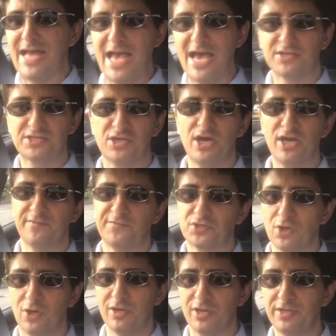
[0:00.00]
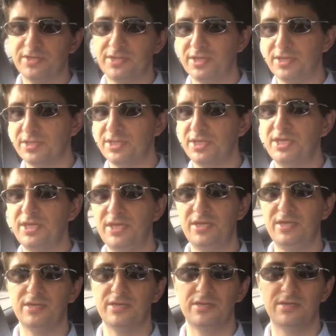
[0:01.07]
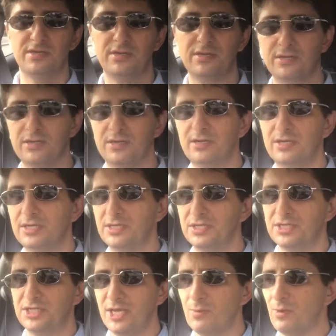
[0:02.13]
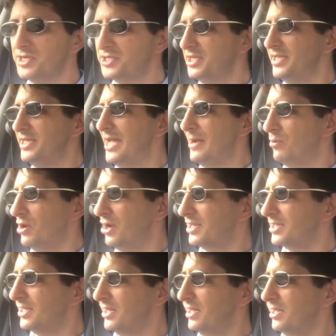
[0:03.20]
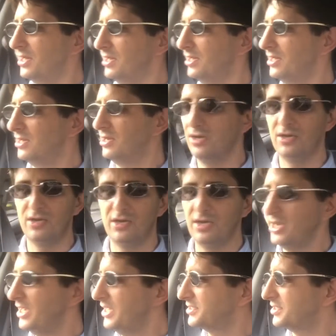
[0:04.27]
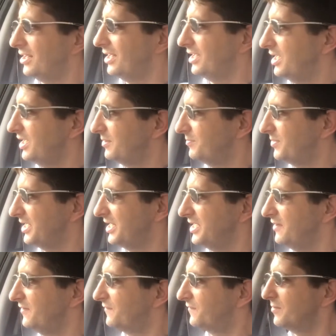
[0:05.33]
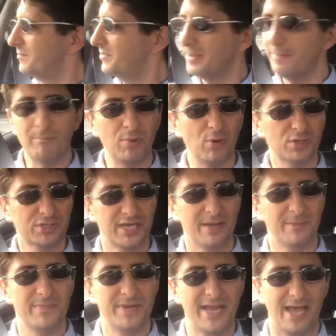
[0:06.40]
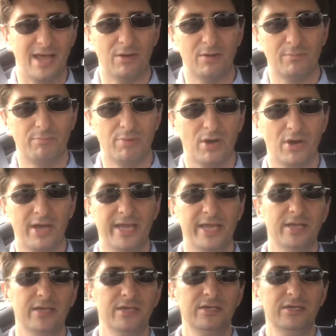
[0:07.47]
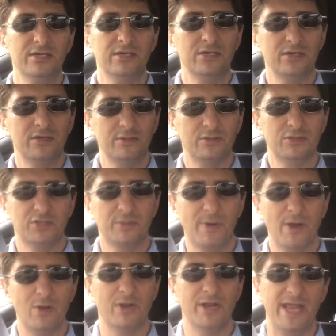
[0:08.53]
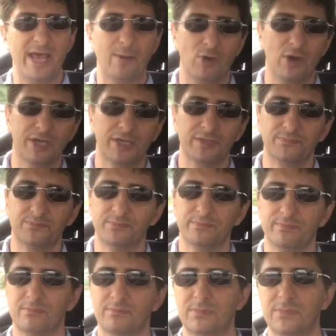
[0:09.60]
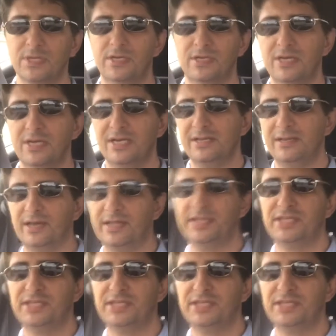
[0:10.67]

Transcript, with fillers: Outside of Scotland, the C Y C network has, I believe, been bought up now by the Polar network. Now